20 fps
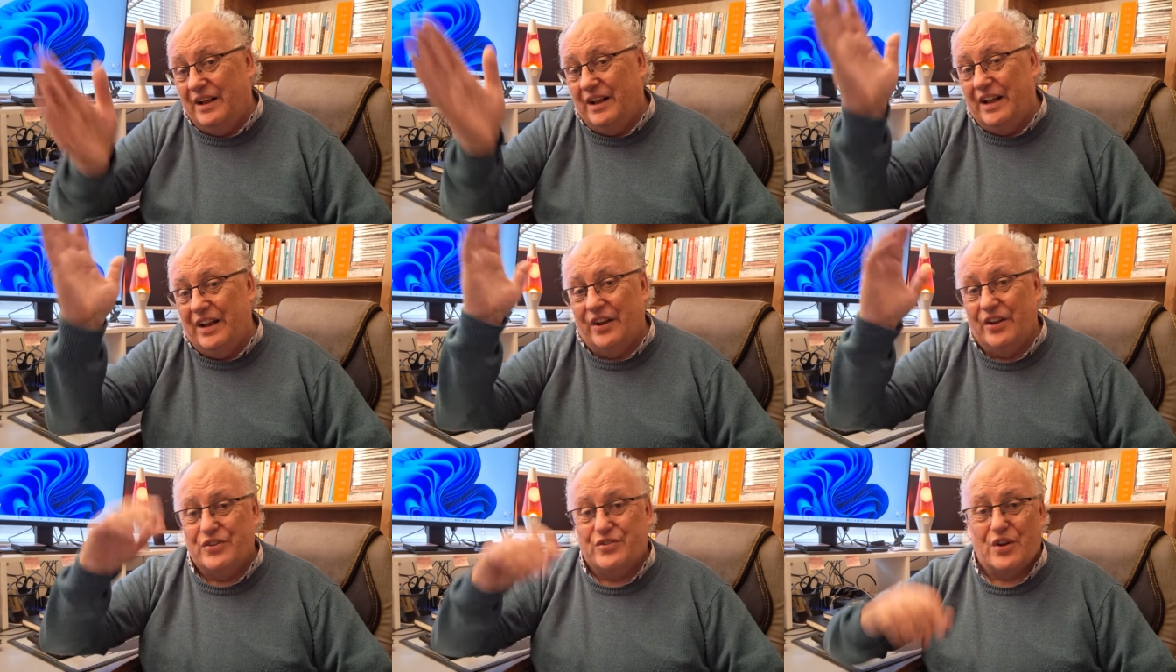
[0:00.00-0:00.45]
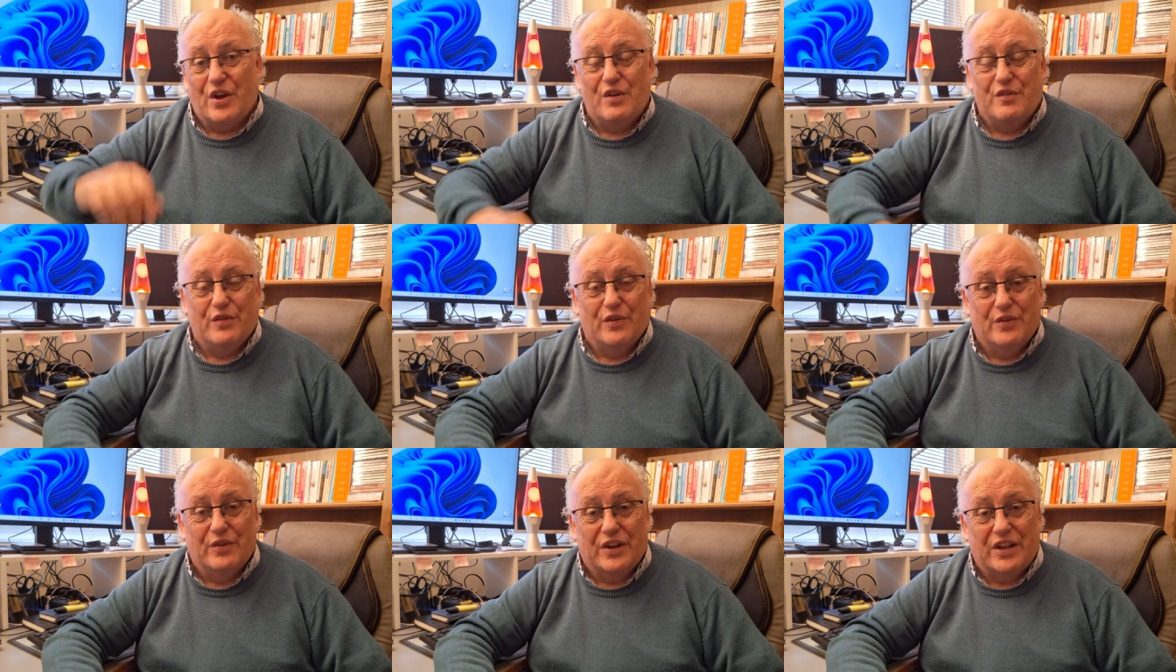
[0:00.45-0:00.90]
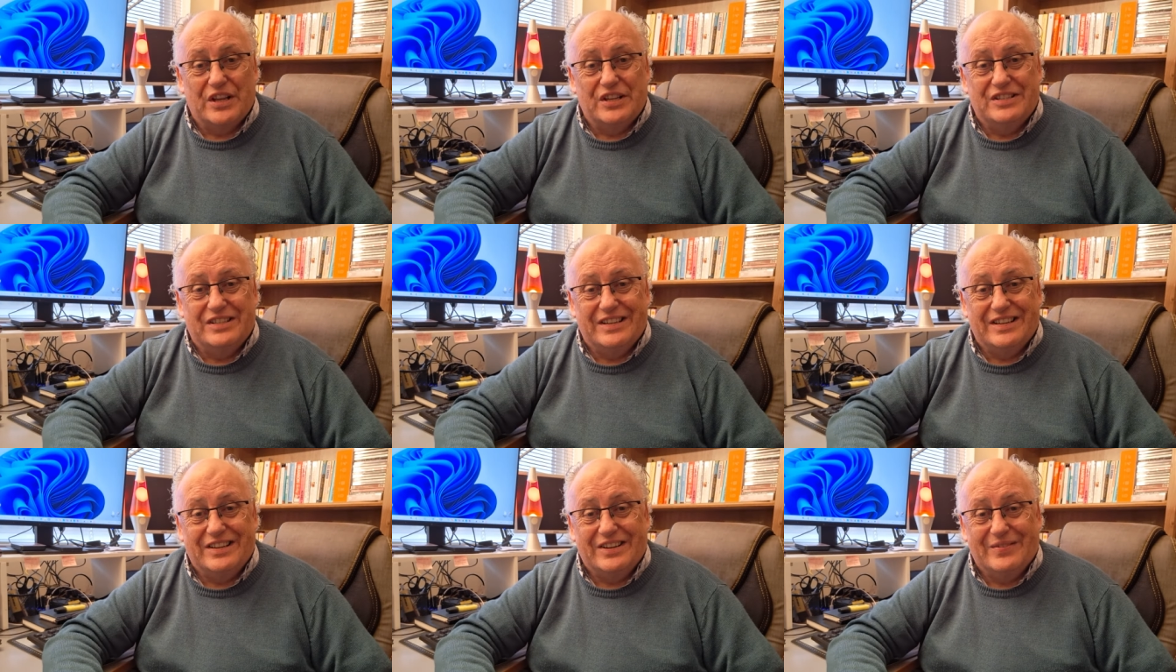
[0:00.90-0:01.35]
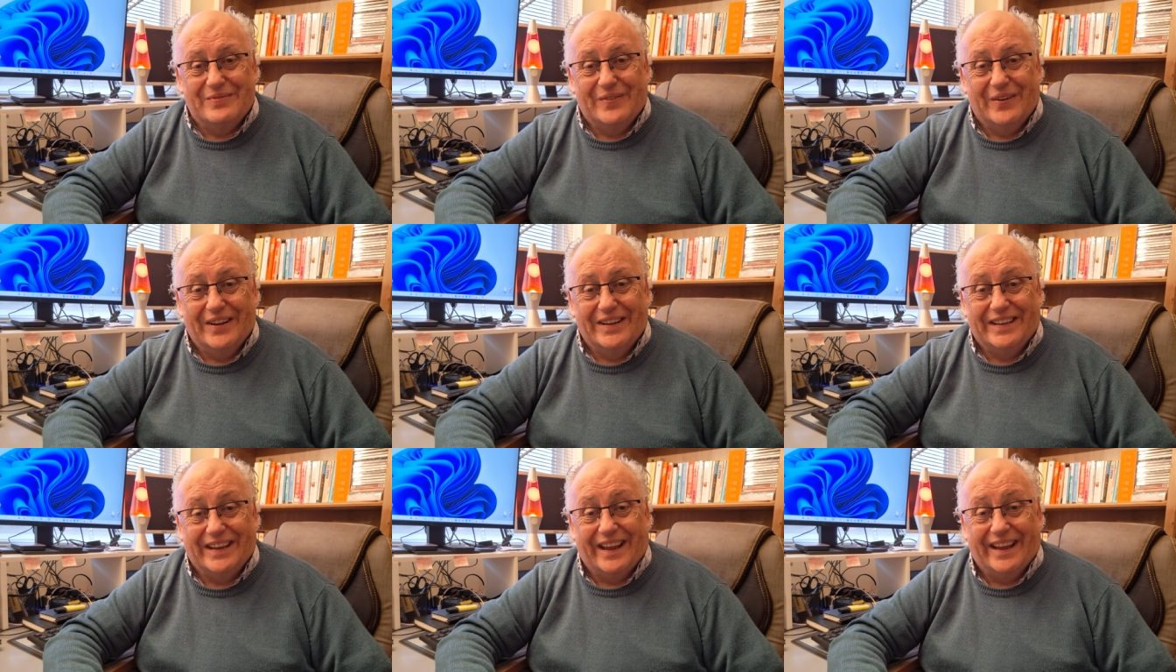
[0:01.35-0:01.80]
And I drove on and continued
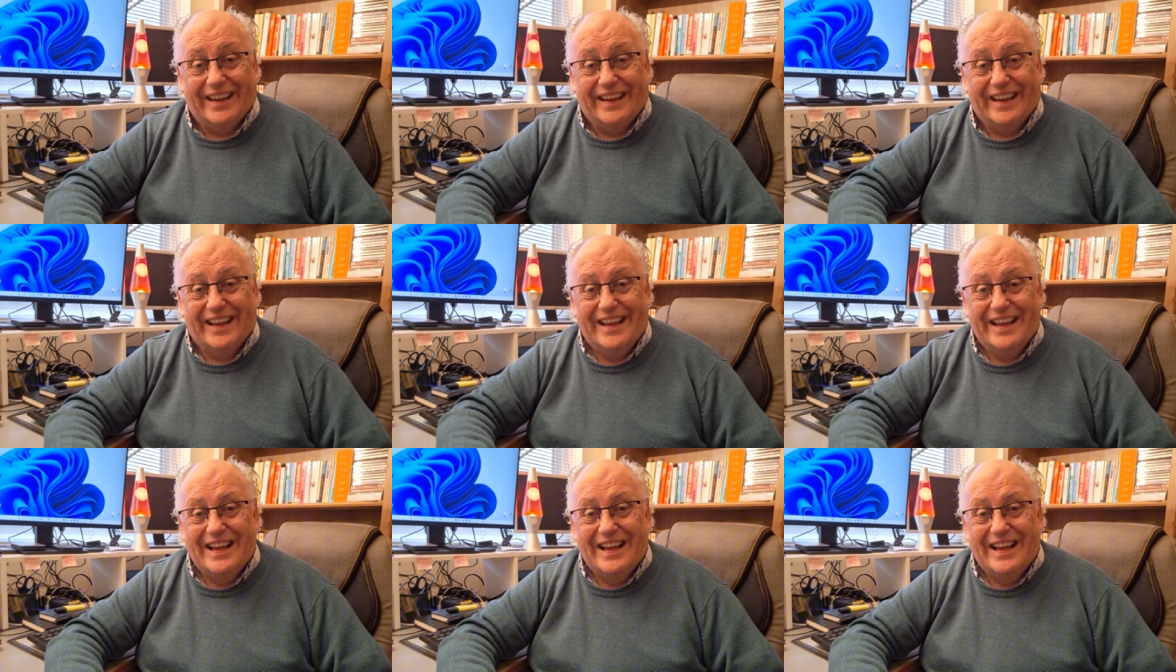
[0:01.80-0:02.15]
my day.